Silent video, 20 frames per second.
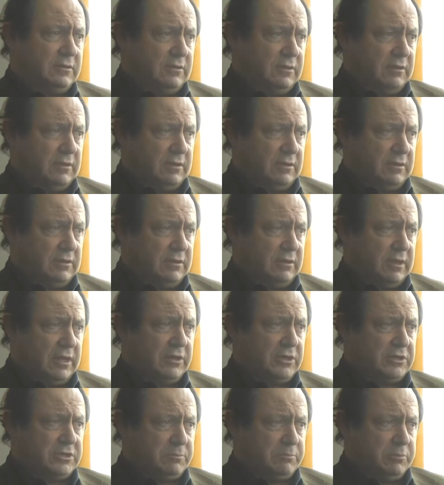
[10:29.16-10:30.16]
the
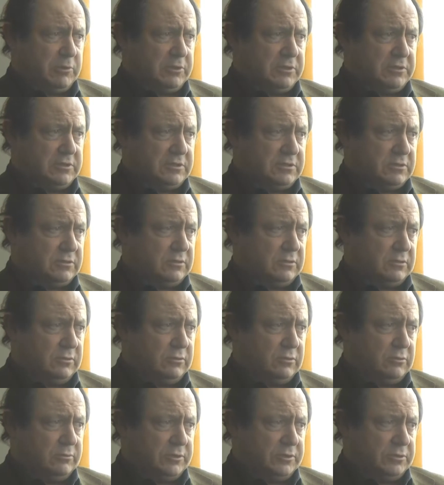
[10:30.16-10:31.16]
energy policies
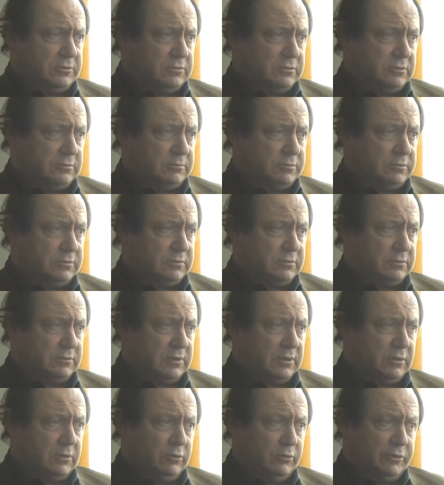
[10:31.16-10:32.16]
all over Europe,
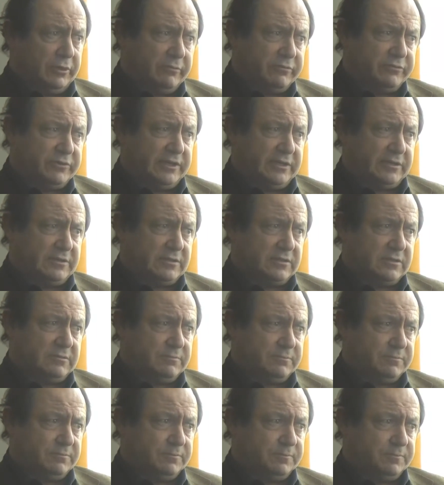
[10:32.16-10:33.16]
including France.